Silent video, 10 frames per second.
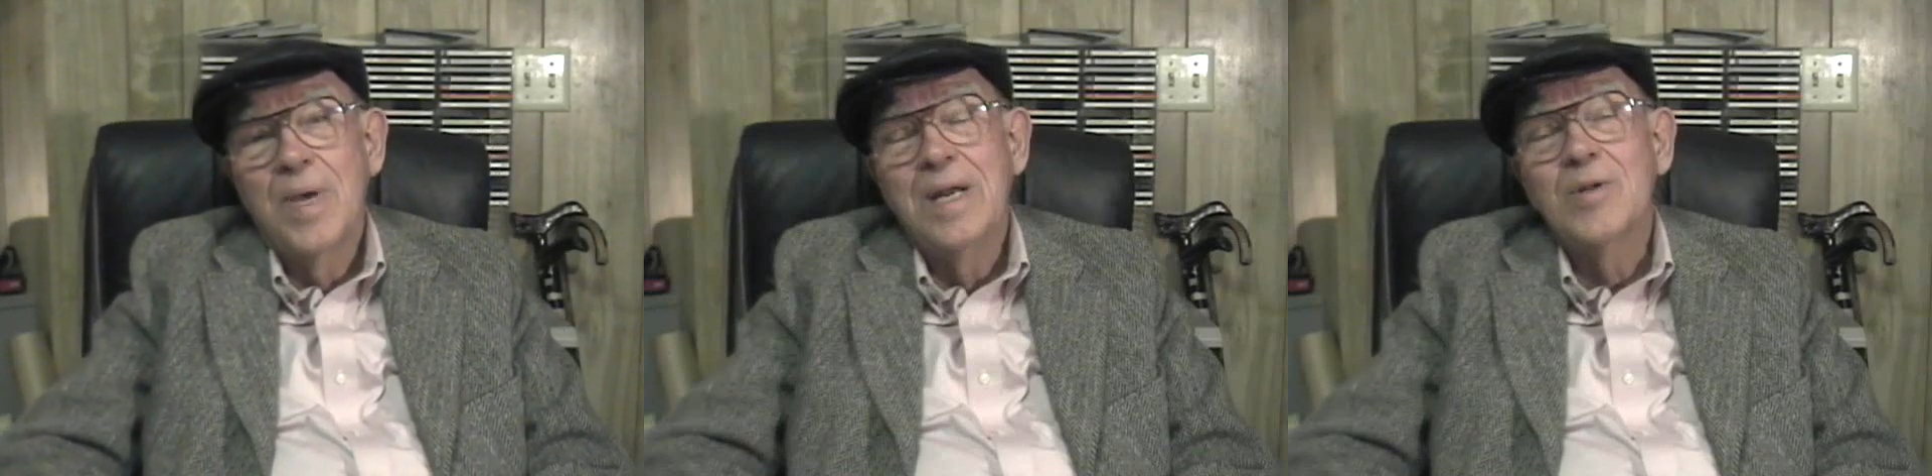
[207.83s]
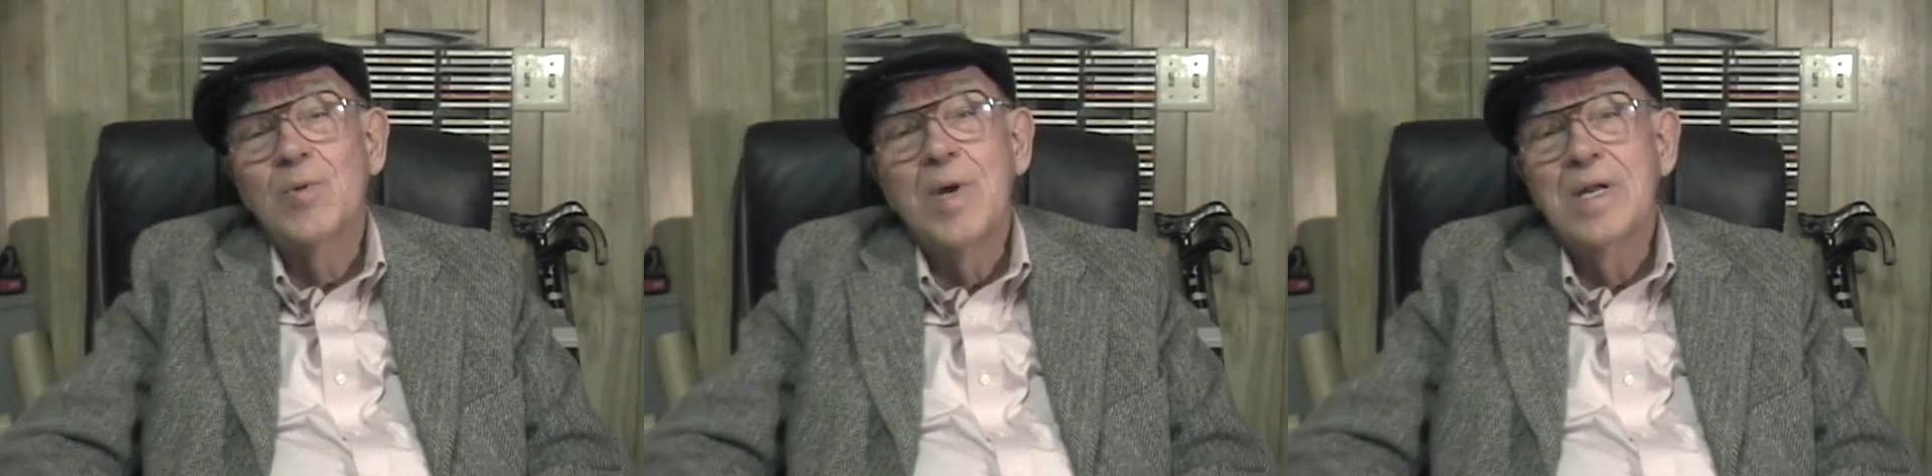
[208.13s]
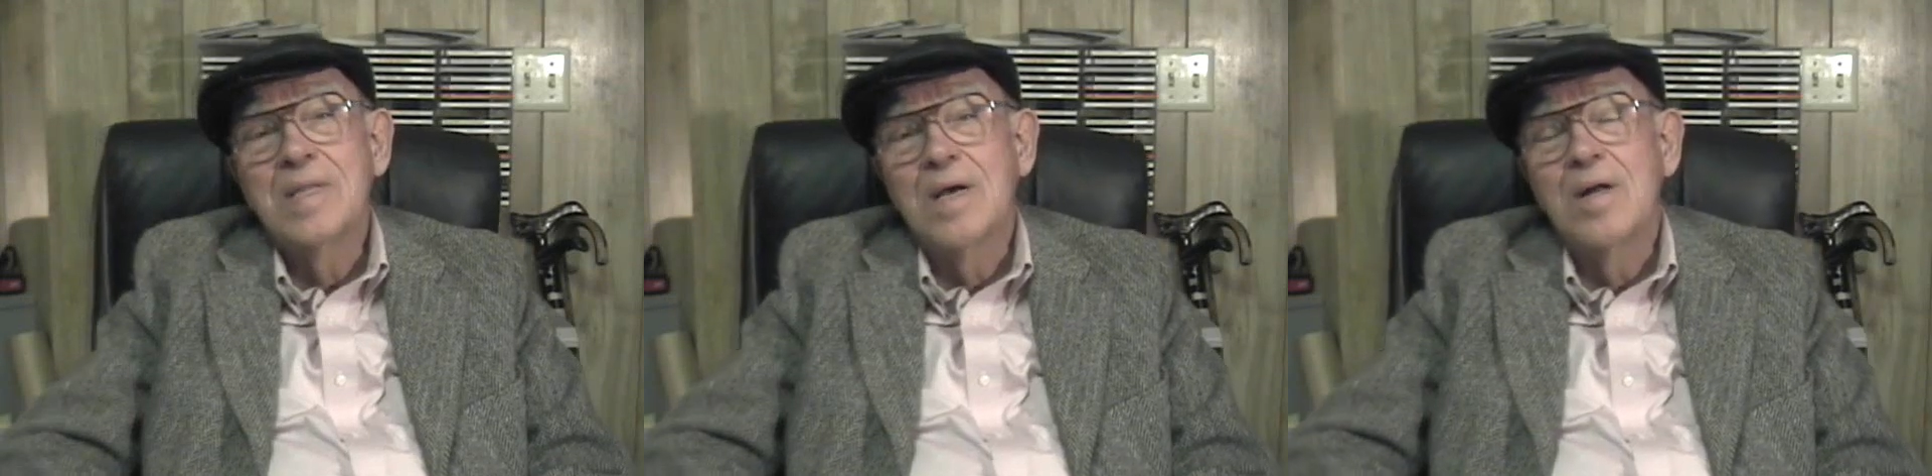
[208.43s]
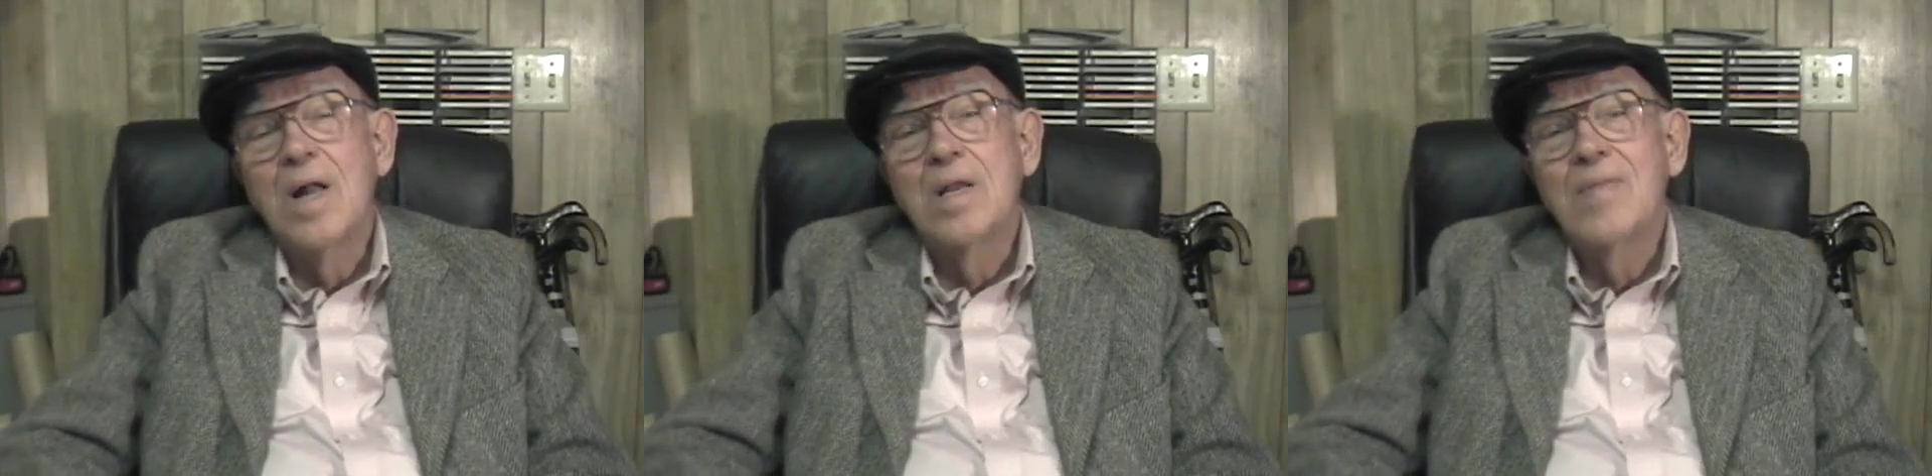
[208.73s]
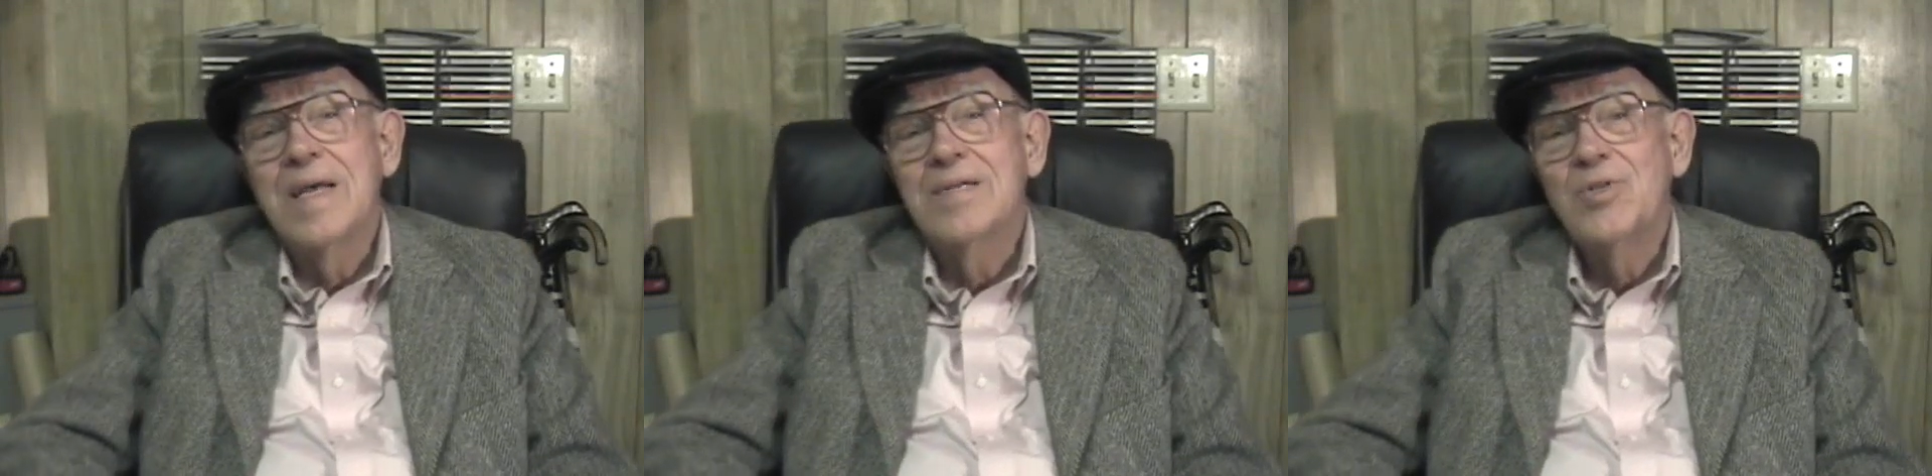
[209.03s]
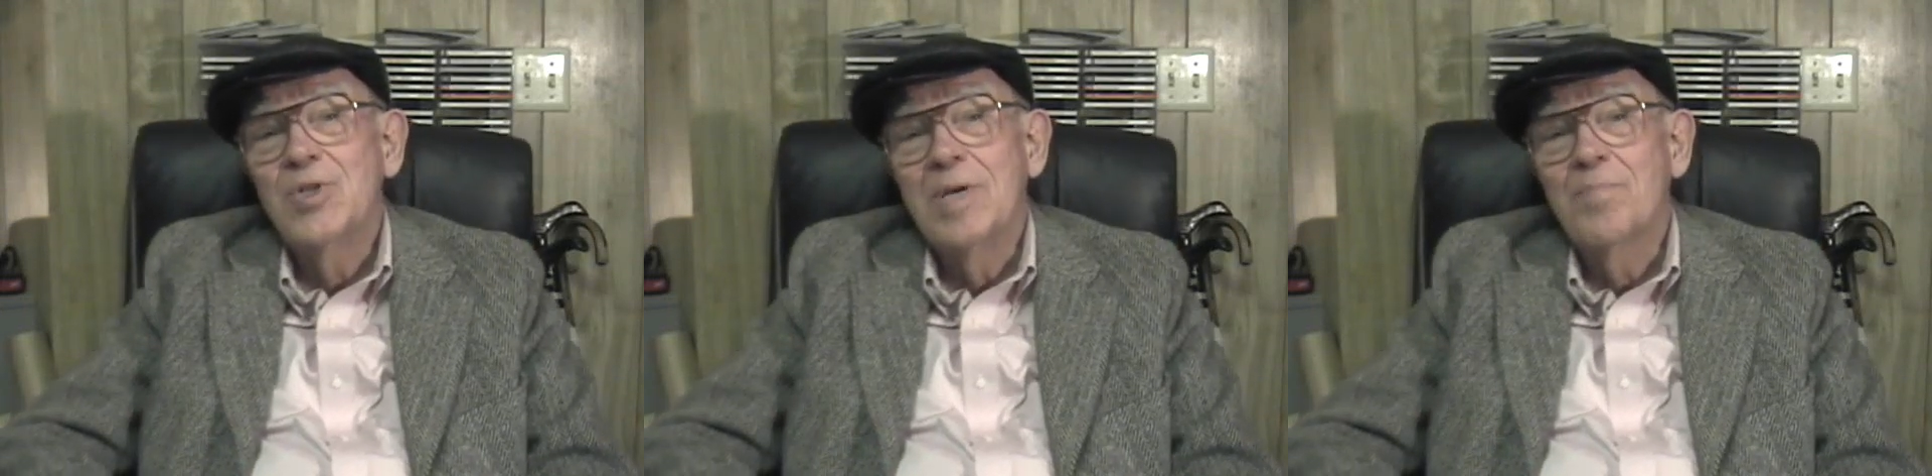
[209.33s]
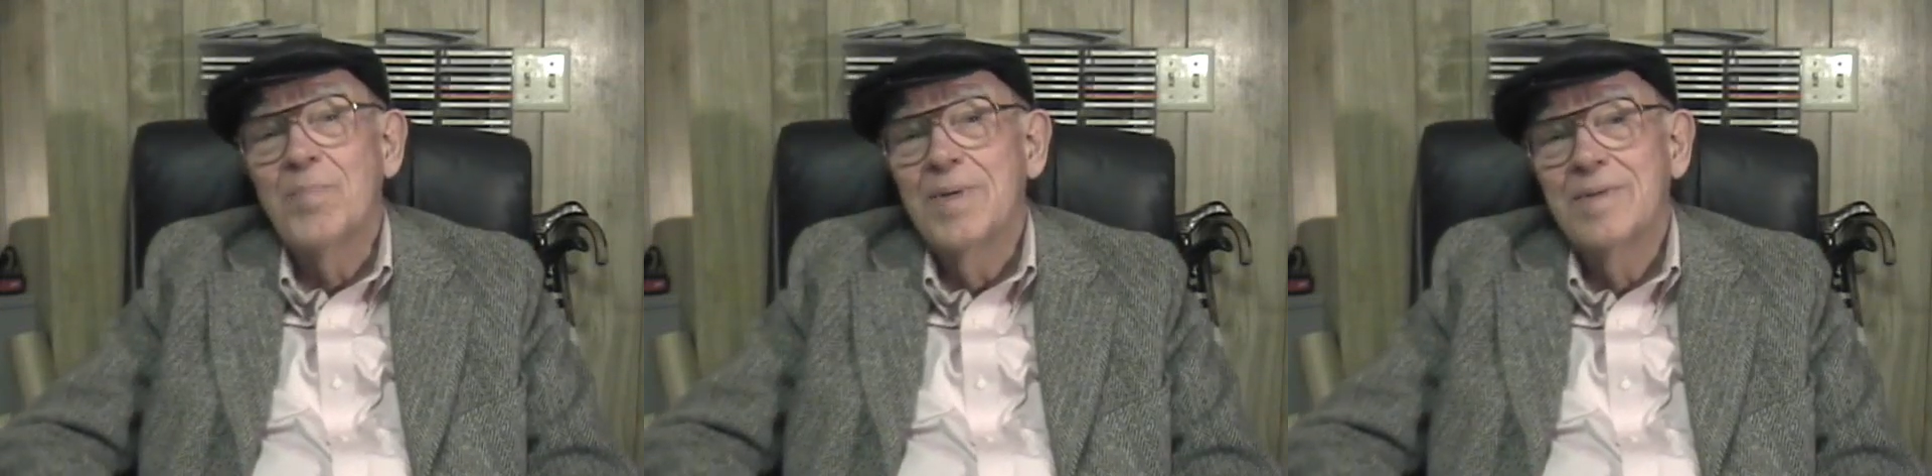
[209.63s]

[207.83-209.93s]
penetrated the hull of that ship